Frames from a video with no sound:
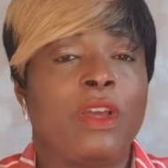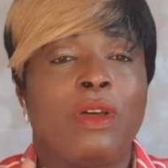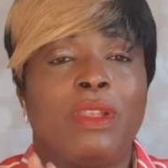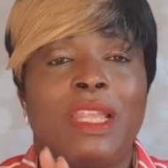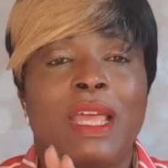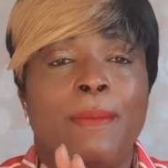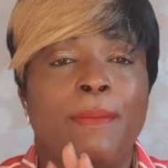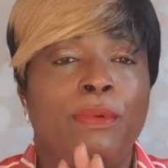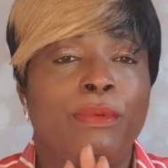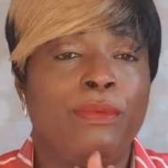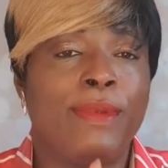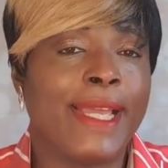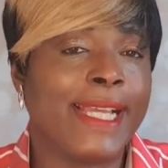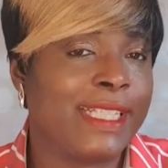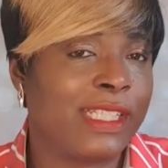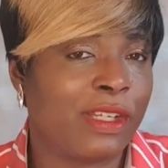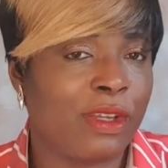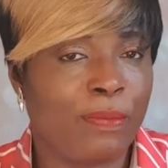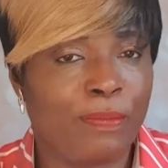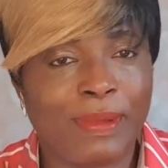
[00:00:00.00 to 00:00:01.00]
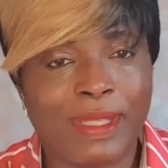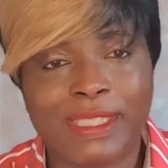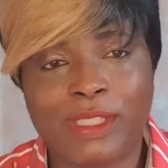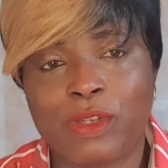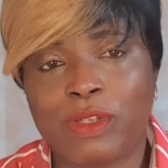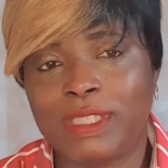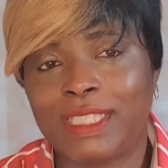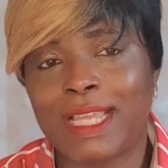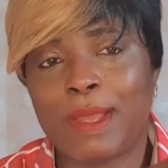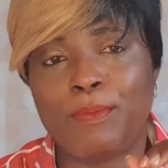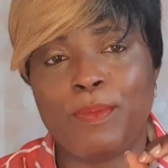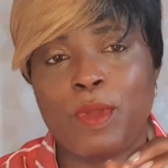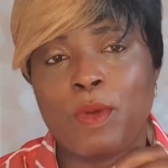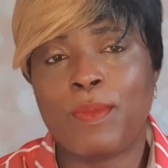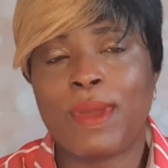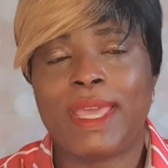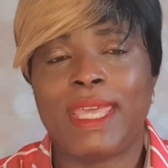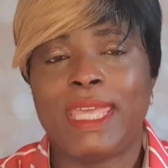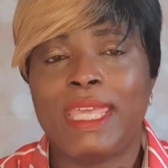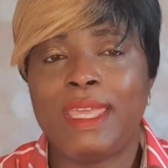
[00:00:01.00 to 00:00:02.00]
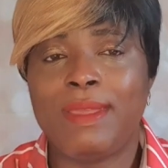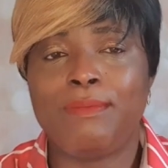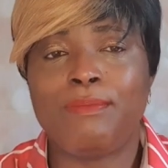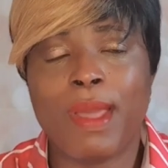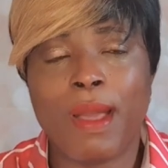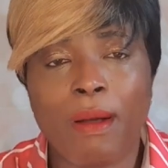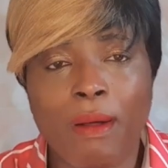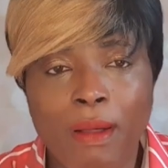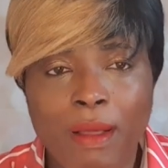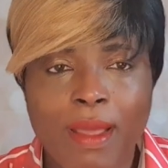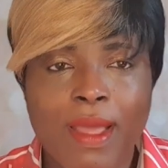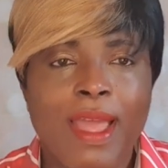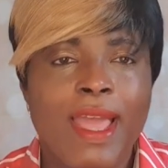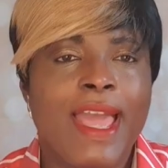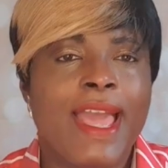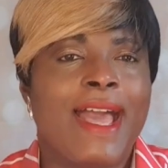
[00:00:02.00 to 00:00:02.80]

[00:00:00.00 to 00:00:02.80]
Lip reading: collaboration, please contact me on my email